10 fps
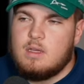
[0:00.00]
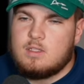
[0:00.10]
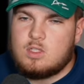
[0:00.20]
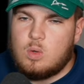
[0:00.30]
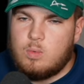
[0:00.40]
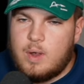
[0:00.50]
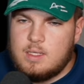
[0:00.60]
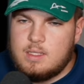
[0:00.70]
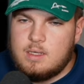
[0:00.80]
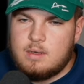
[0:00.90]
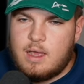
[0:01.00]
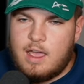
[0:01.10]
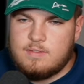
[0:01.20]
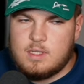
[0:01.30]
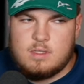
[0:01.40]
So right here
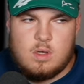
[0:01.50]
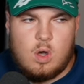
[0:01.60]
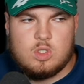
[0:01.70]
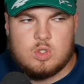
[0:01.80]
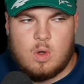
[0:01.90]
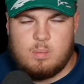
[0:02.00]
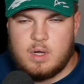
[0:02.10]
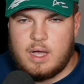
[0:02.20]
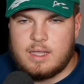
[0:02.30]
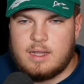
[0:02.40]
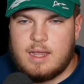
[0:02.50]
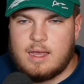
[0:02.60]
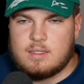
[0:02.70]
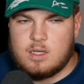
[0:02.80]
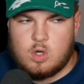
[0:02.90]
after the on drop, I can
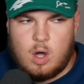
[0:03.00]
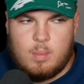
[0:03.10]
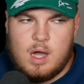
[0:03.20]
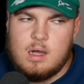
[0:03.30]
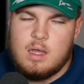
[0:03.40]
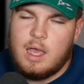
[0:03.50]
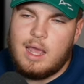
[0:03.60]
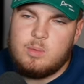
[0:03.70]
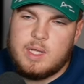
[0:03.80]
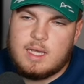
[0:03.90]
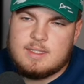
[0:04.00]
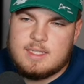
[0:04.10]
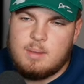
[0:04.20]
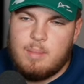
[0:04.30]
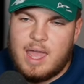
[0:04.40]
add a comma, and we can
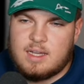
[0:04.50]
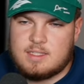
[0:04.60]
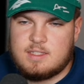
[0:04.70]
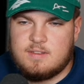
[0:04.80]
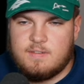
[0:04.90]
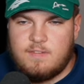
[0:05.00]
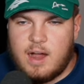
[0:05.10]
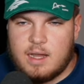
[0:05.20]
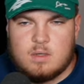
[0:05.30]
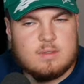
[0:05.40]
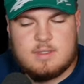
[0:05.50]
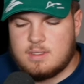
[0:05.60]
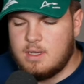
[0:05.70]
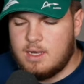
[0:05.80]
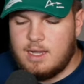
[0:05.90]
say max files.
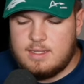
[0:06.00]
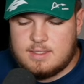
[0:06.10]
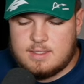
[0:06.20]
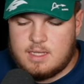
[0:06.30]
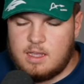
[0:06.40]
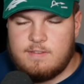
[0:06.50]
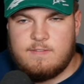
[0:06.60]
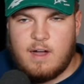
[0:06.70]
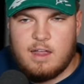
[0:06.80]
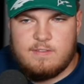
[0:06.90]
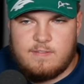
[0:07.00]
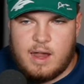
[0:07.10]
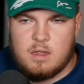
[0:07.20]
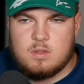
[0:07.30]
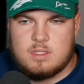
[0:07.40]
Let's say 5
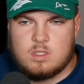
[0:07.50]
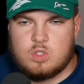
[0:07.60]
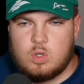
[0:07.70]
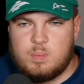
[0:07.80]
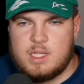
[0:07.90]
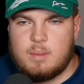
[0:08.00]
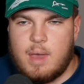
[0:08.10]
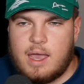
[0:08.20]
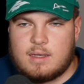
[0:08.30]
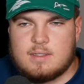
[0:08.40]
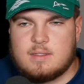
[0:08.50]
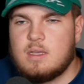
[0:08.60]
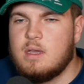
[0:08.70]
files should be the max.